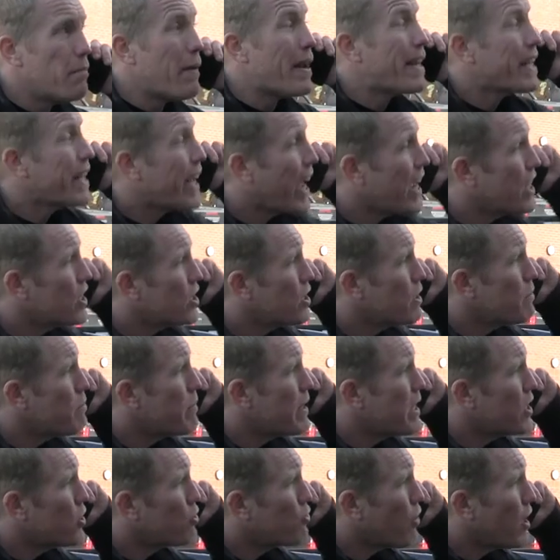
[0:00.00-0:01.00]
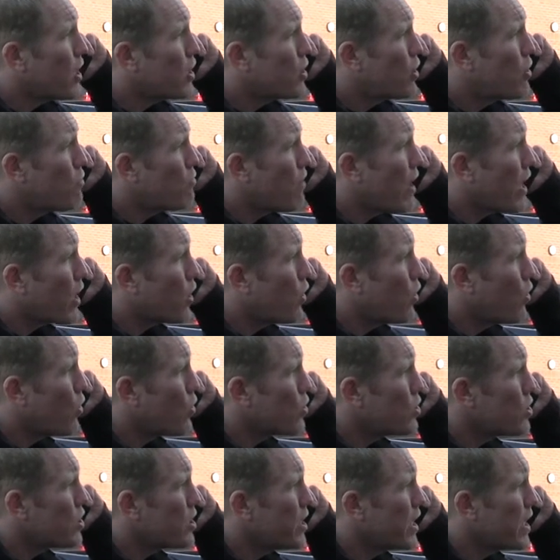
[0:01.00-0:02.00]
Medication administration
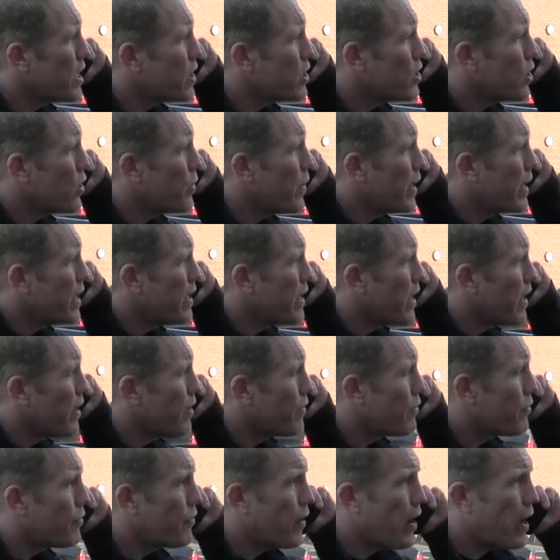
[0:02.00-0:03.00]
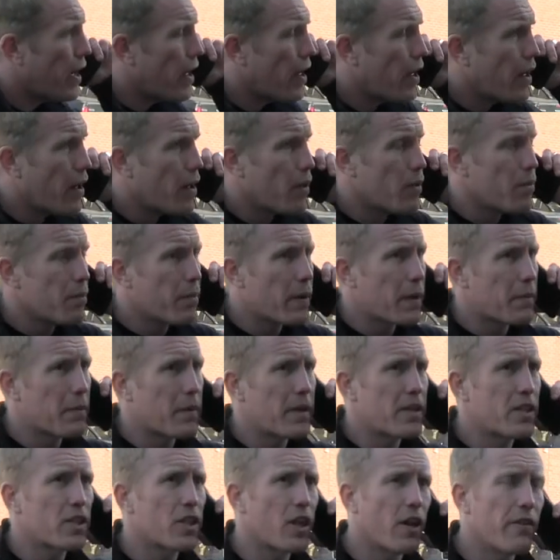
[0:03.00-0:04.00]
records need doing if
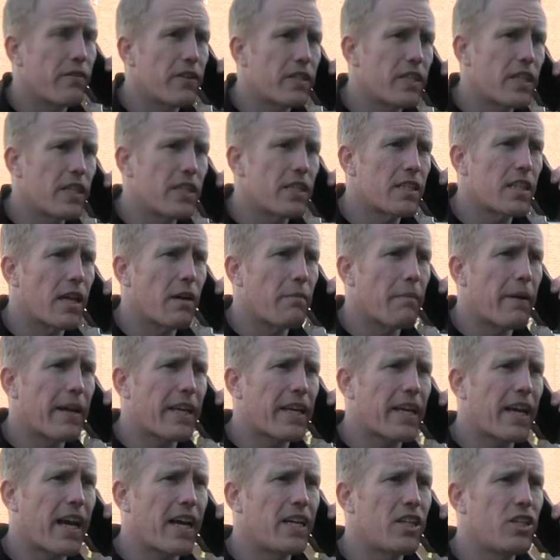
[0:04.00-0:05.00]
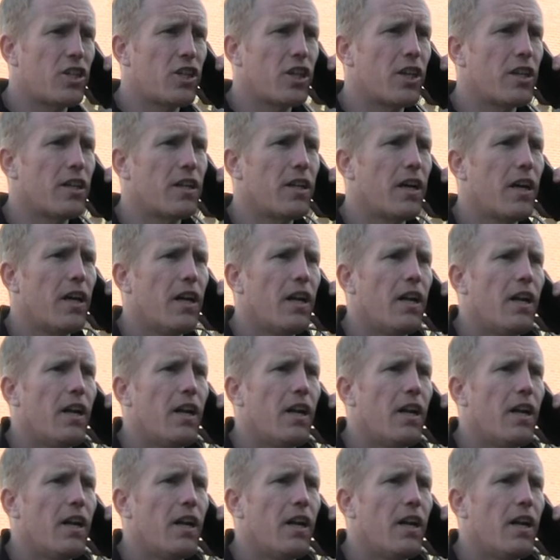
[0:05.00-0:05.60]
people in services take medication.